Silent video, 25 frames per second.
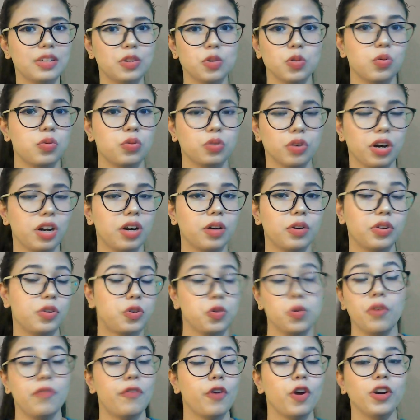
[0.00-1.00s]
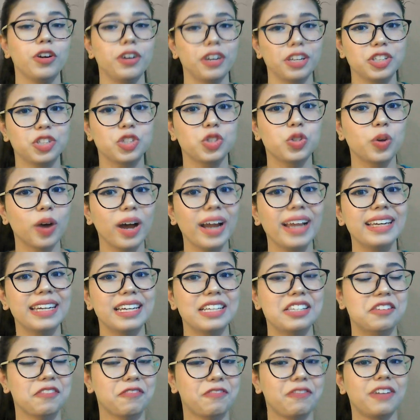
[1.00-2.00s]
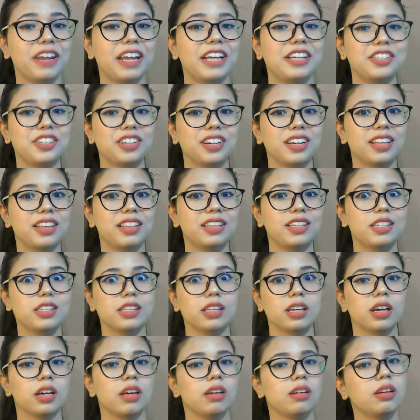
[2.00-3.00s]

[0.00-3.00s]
you have already joined as a fresher in this